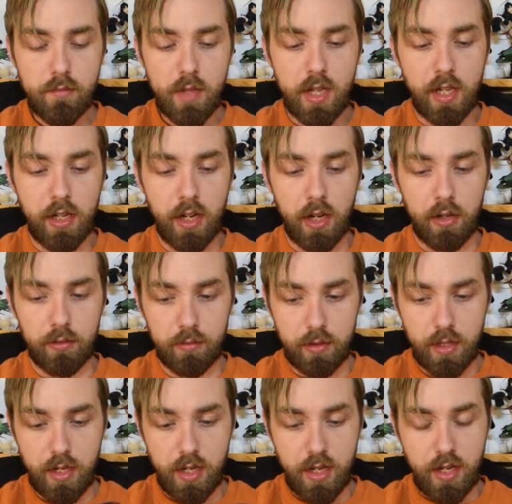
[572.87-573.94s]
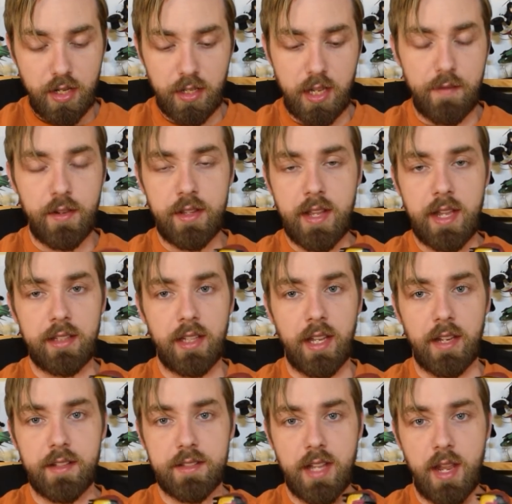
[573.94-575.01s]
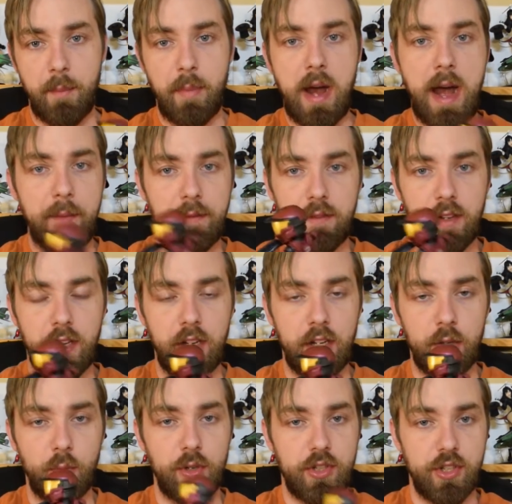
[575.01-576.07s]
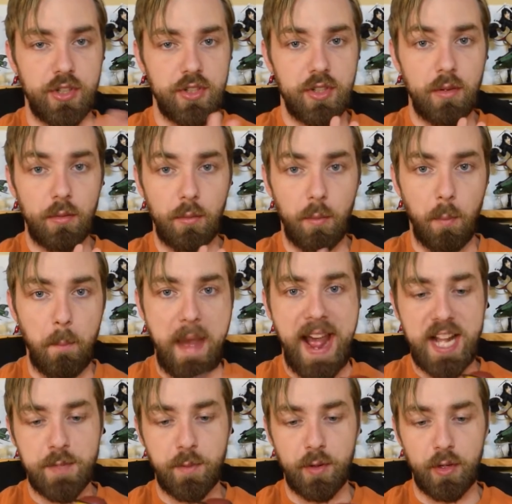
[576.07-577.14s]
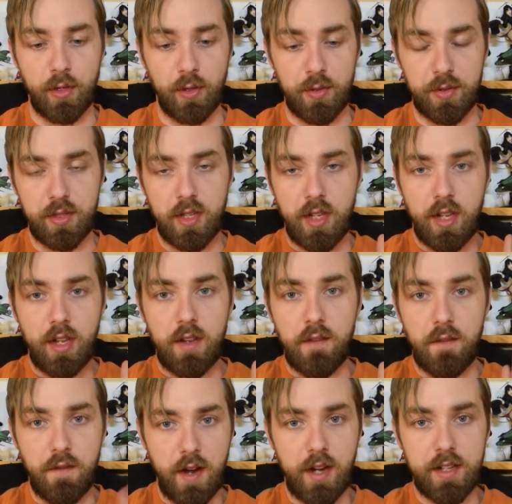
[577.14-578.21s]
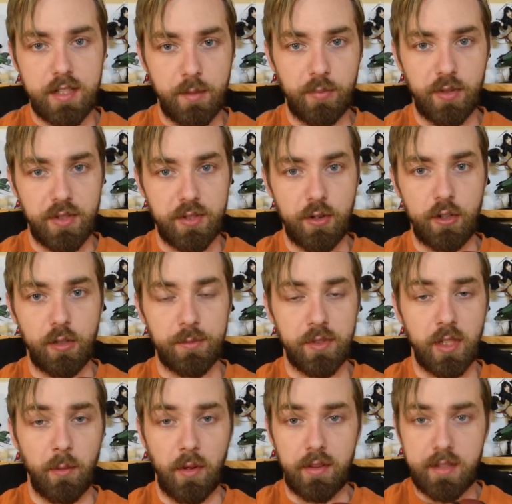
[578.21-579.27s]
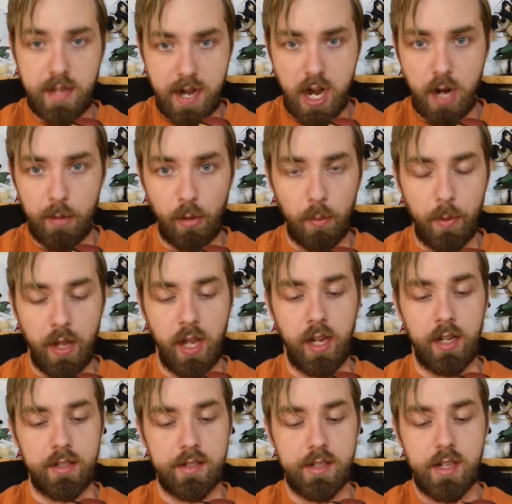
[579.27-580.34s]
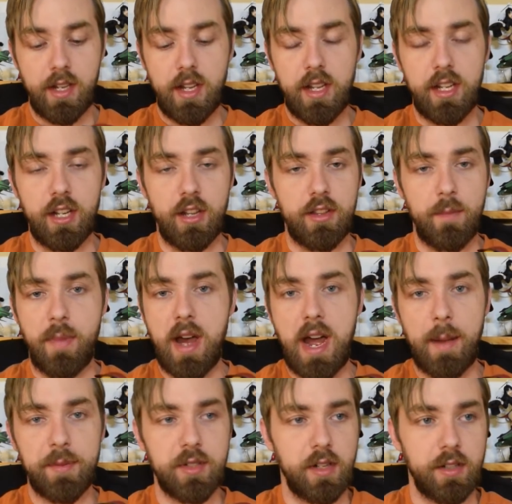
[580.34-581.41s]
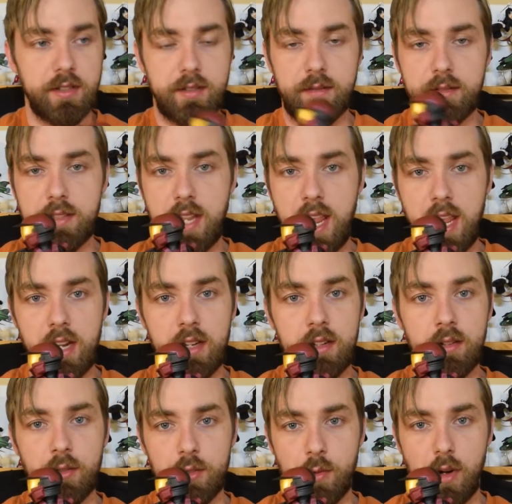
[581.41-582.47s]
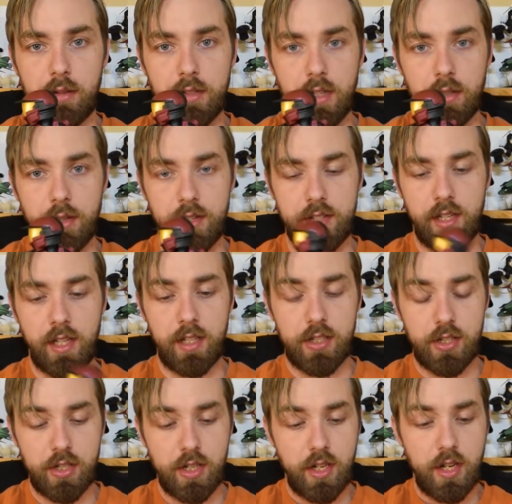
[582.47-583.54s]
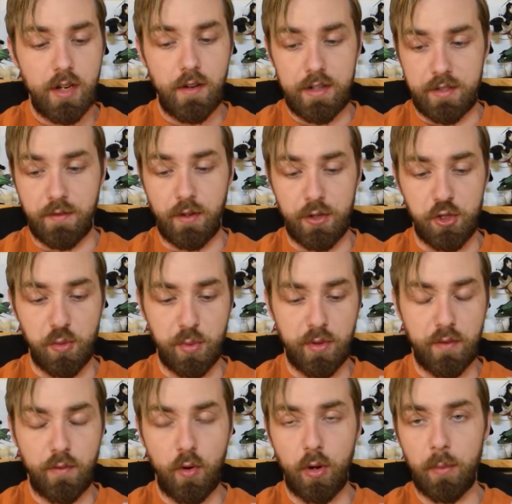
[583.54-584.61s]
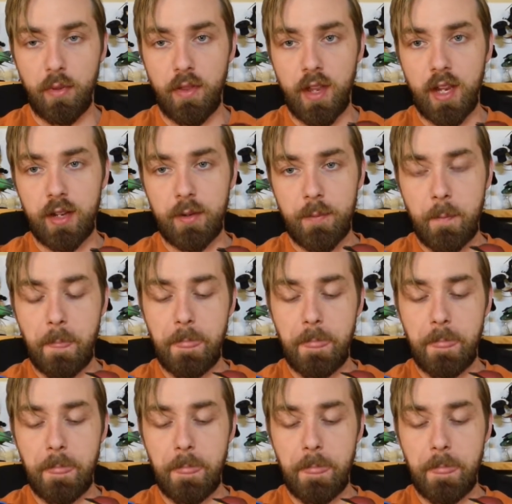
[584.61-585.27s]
You know, given that, like, say a pop figure, which is mass produced, very simply sculpted with terrible paint, you know, the pops are $10 or $12 each as for a super deformed thing.